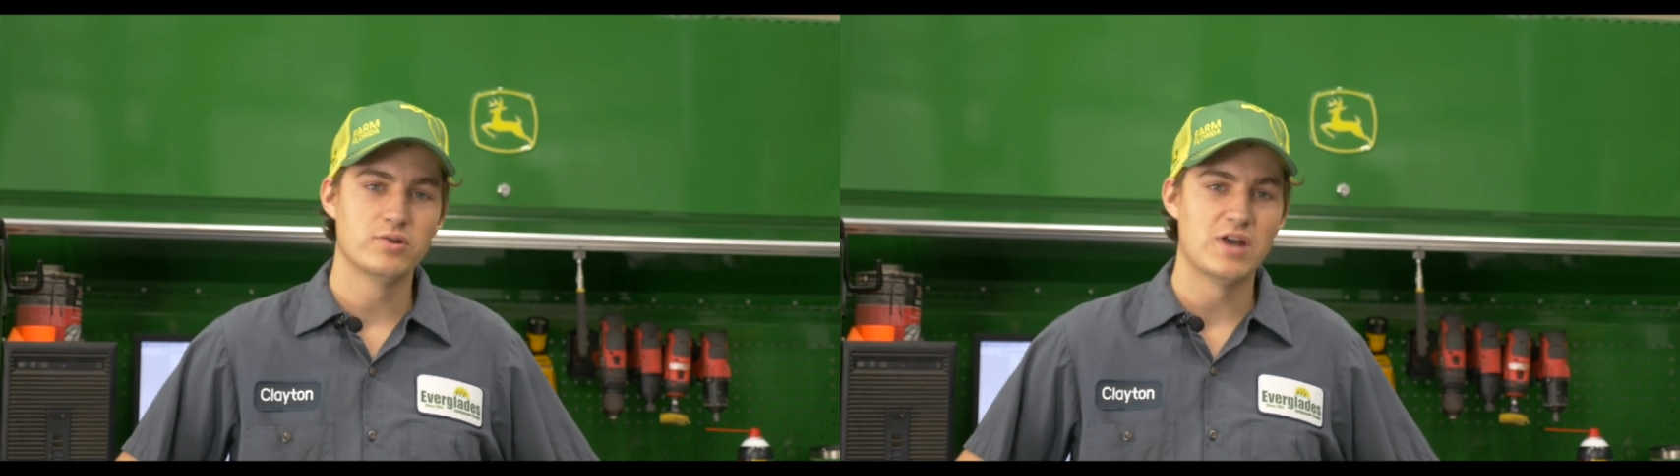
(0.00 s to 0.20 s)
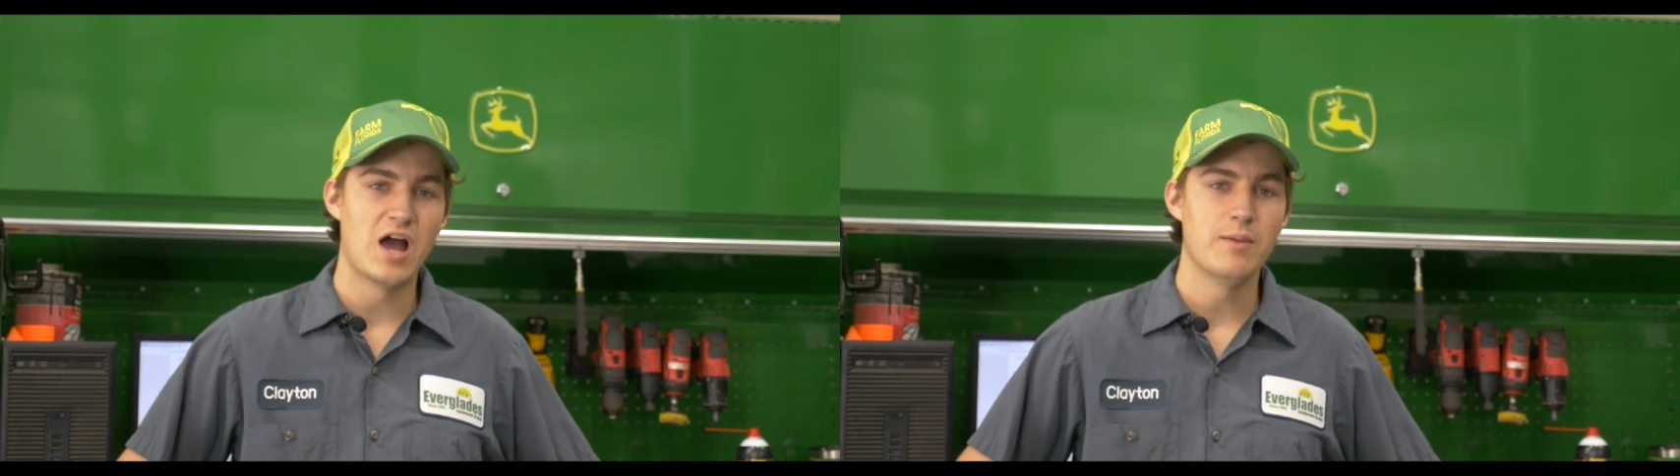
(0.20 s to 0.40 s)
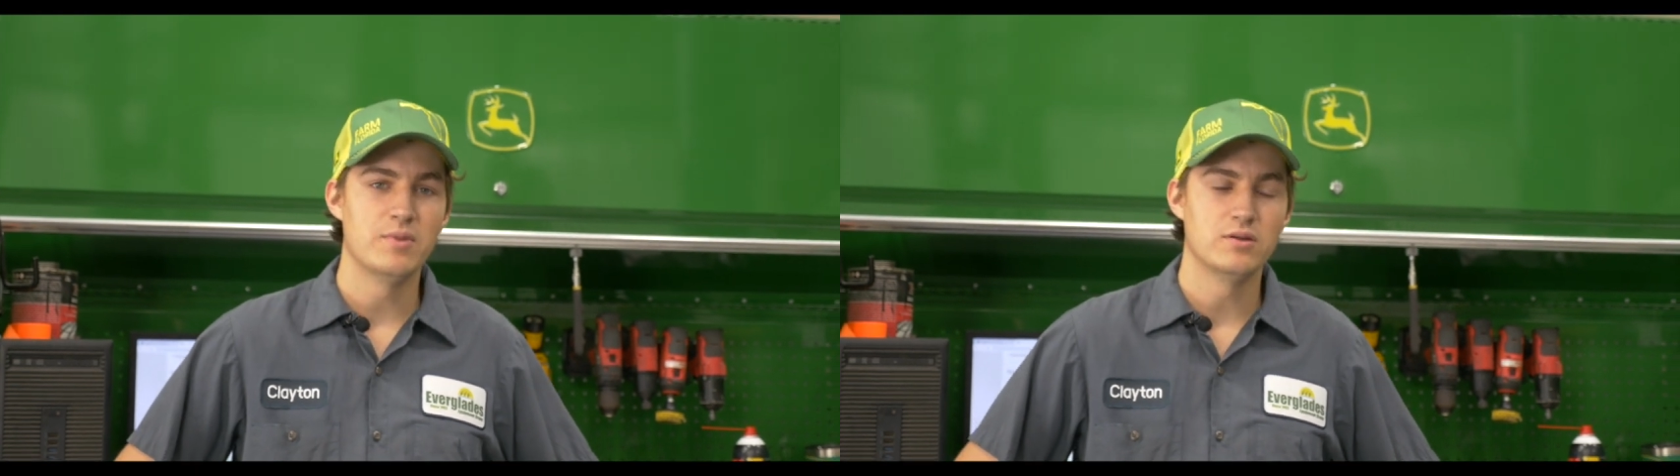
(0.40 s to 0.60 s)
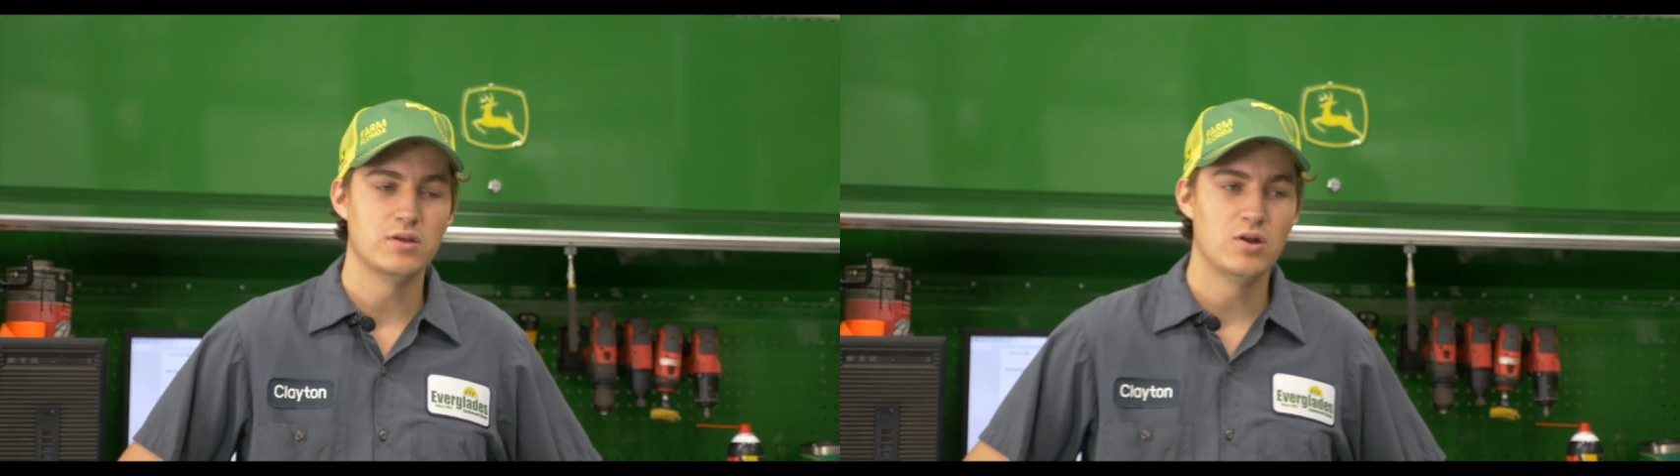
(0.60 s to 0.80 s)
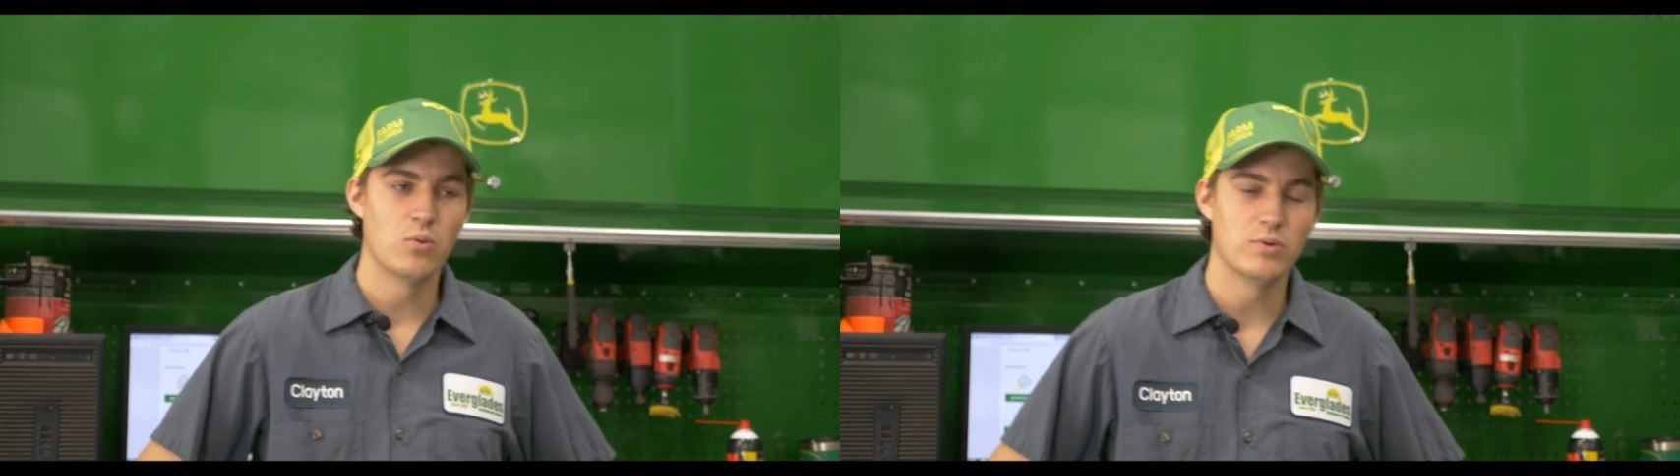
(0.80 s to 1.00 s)
whole time
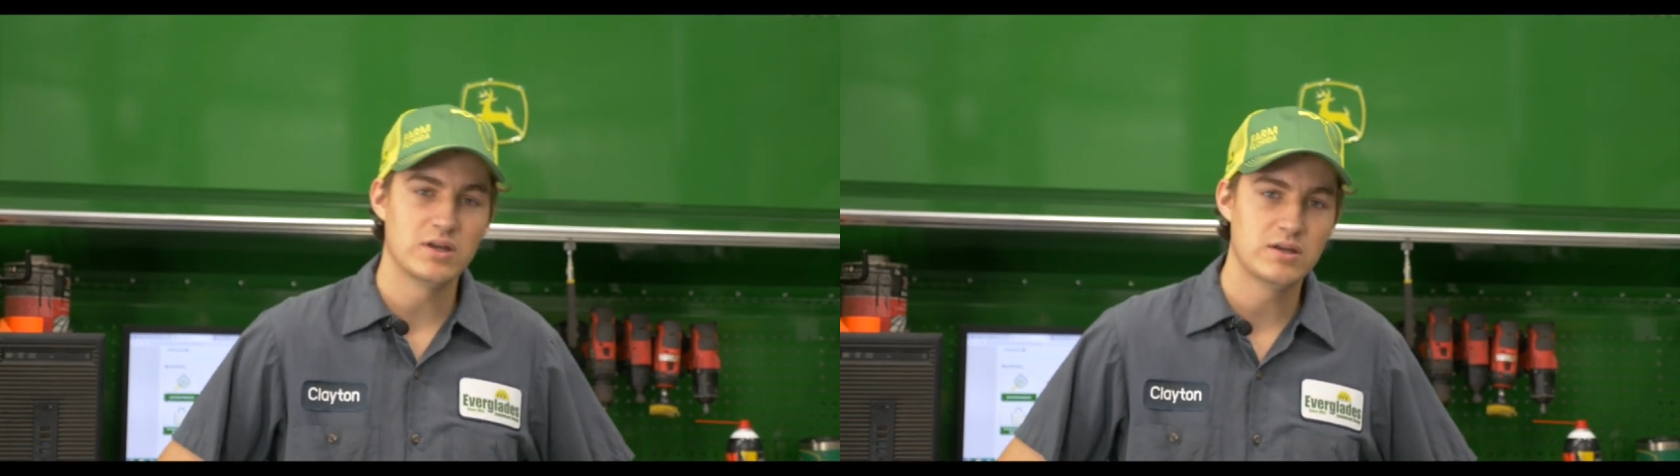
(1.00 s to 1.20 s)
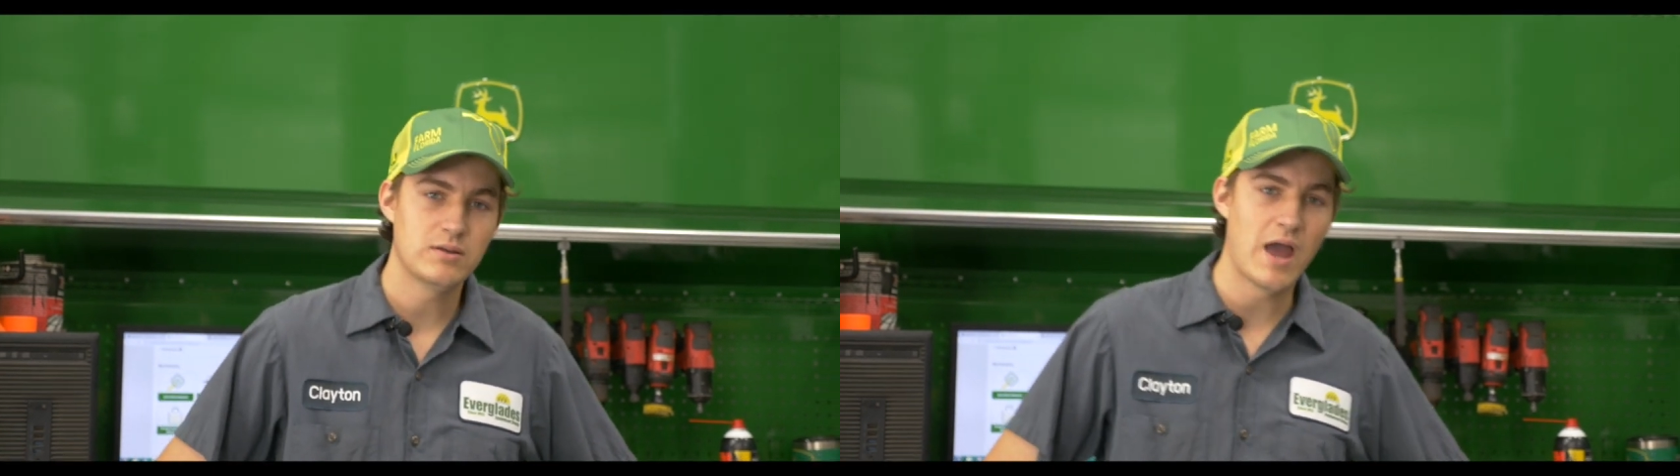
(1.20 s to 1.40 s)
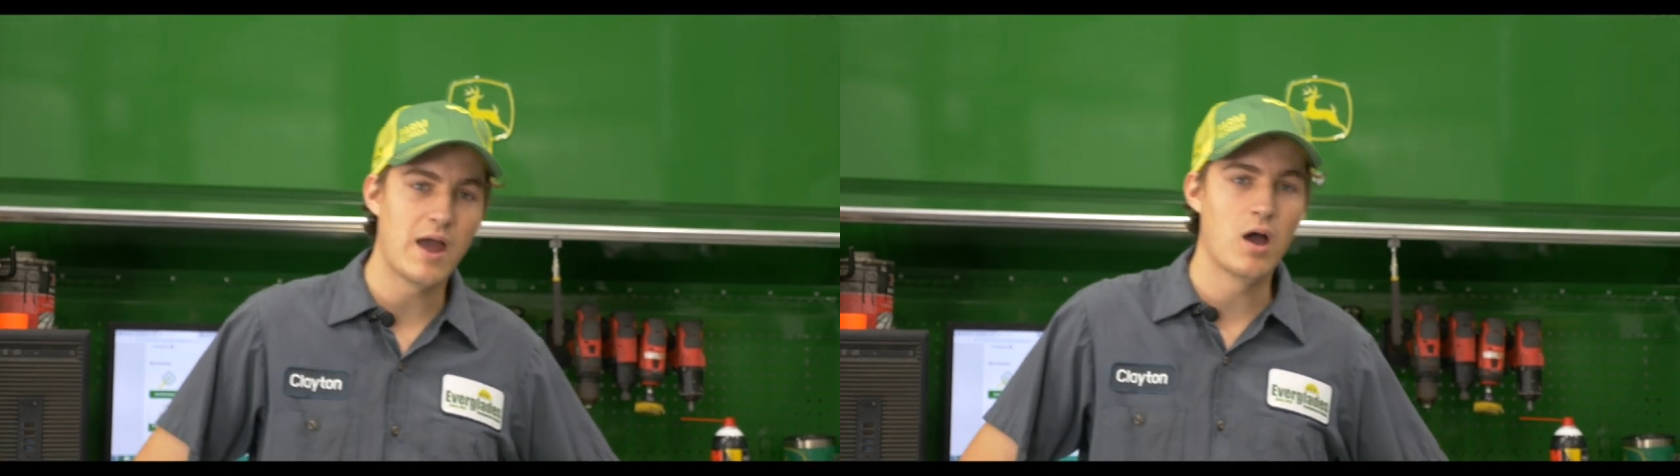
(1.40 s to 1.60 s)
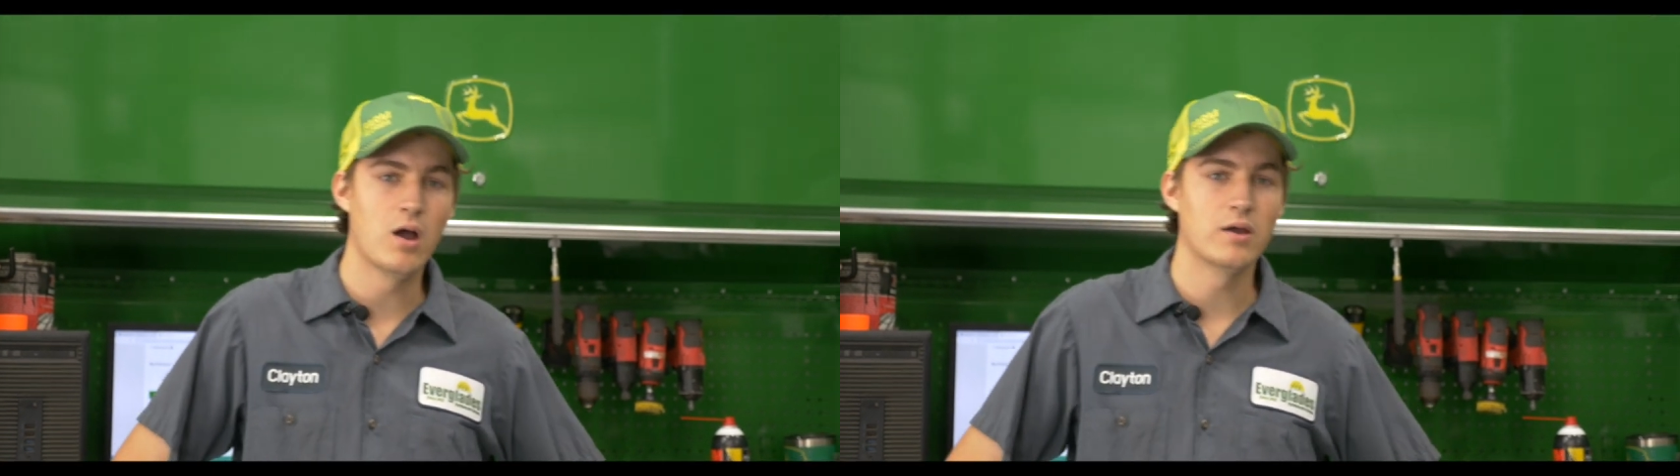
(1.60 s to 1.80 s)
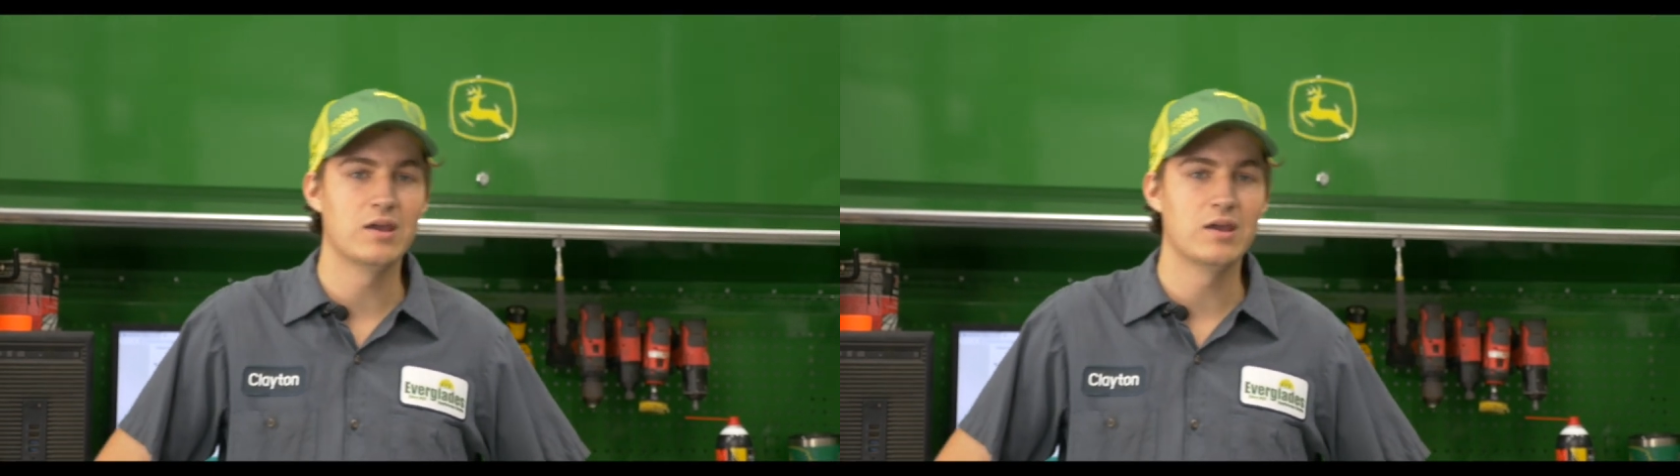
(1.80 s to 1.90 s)
and you don't really ha uh,